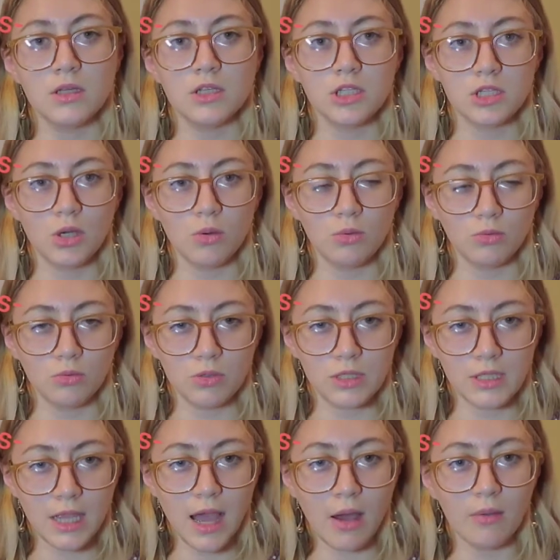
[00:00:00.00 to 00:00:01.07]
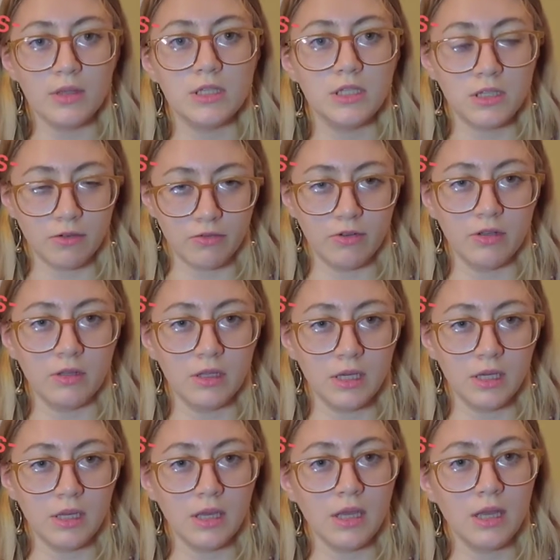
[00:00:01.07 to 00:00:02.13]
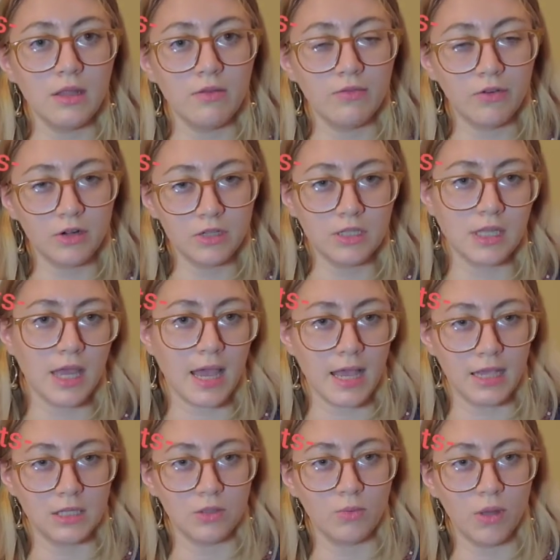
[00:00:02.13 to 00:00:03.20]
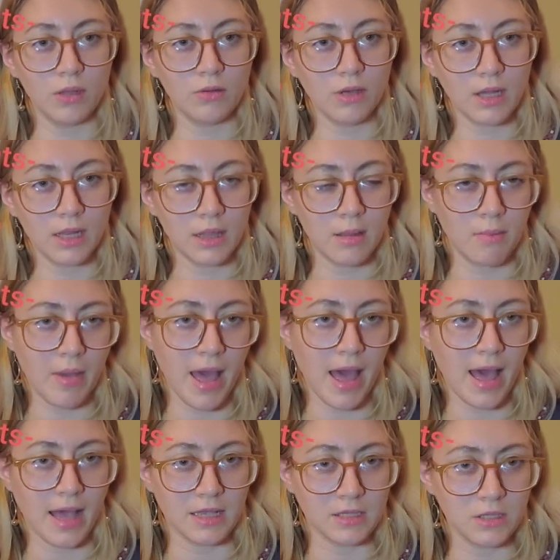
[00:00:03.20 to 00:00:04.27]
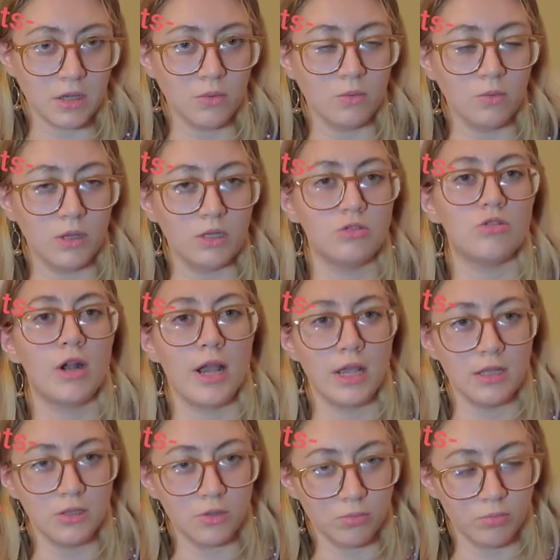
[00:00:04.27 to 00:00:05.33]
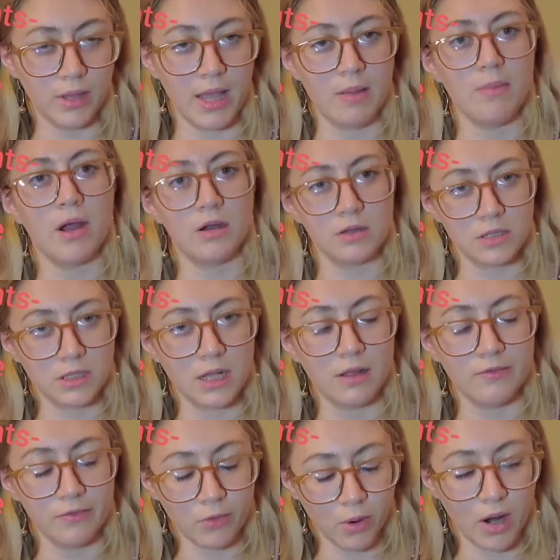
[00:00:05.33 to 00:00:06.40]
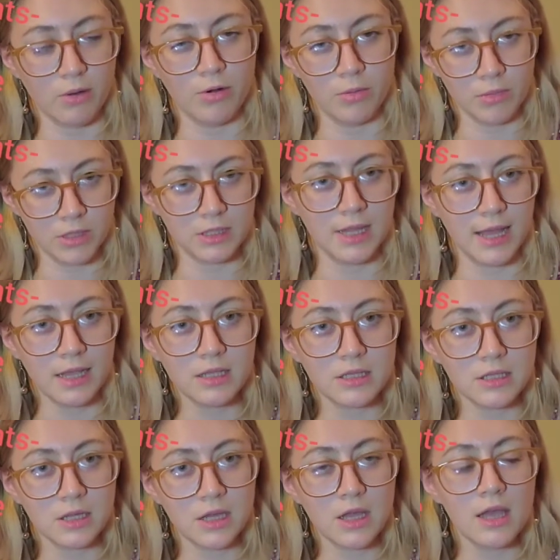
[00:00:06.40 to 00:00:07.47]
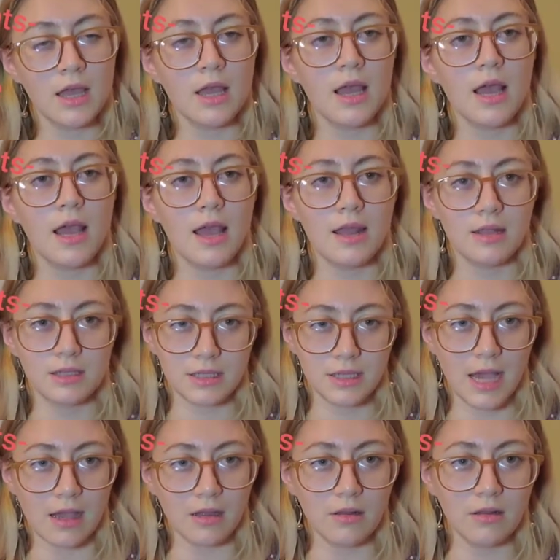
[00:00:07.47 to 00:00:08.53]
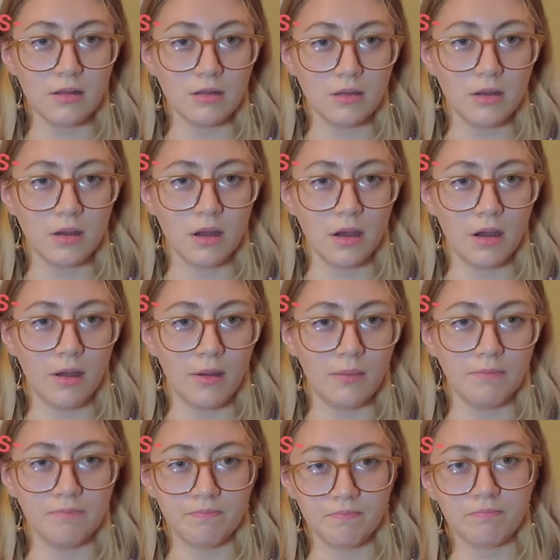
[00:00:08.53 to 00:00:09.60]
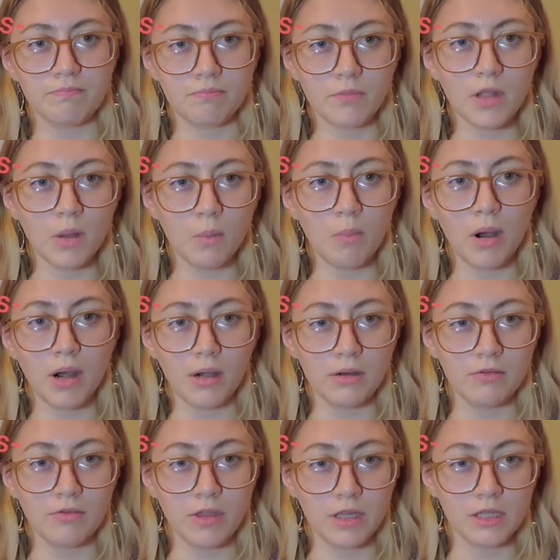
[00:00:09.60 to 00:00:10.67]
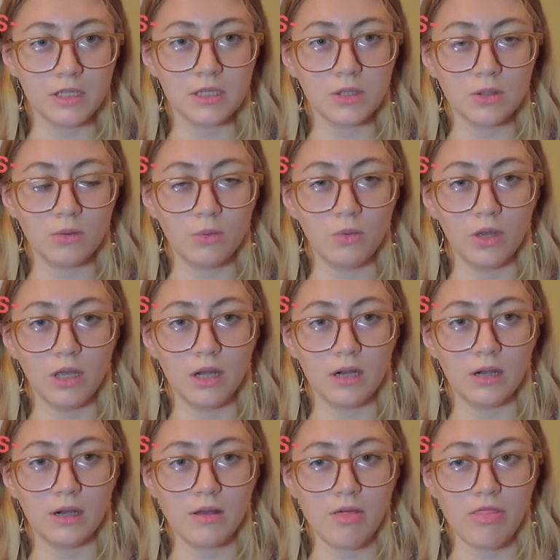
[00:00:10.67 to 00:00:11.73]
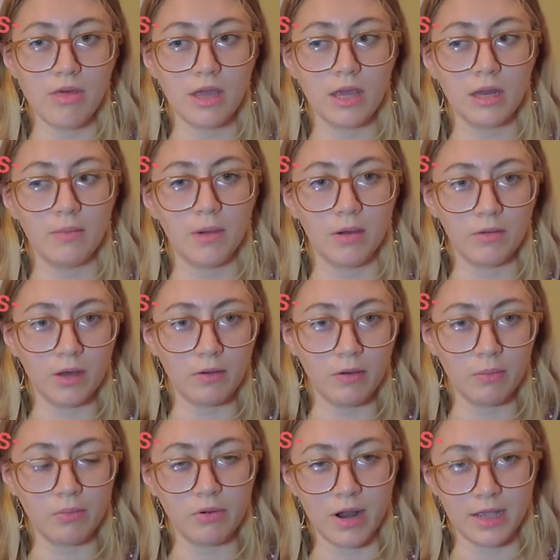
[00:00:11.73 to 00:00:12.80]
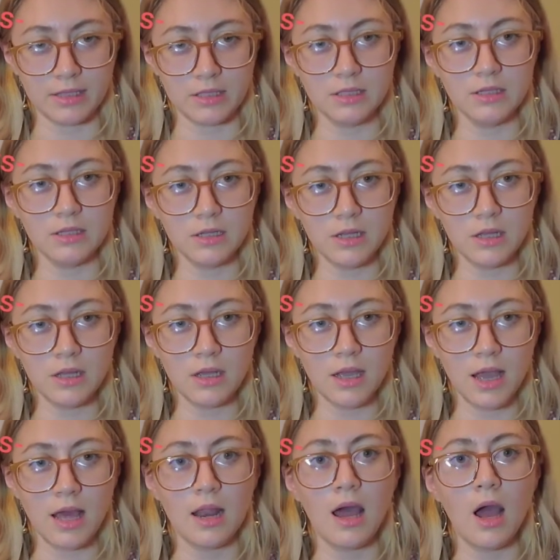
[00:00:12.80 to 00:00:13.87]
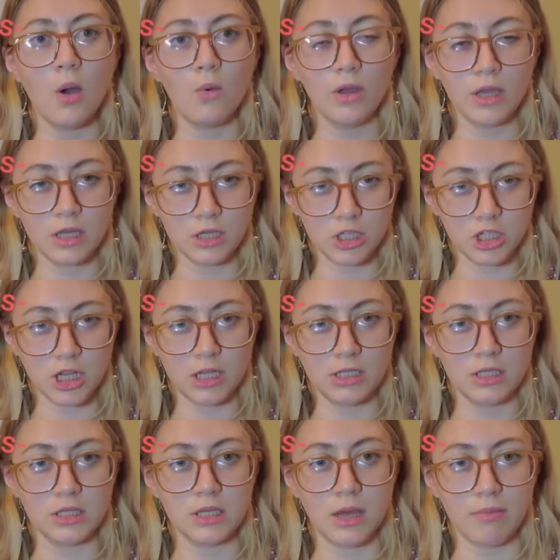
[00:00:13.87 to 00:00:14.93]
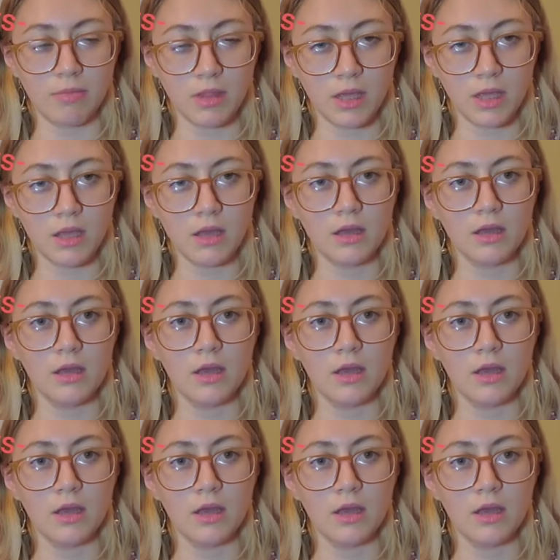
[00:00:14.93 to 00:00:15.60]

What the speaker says: So see how it's differently? In the first case, we are looking in the past and we're trying to blame ourselves for our mistakes. In a second part of this, we are thinking about our present and how we can change something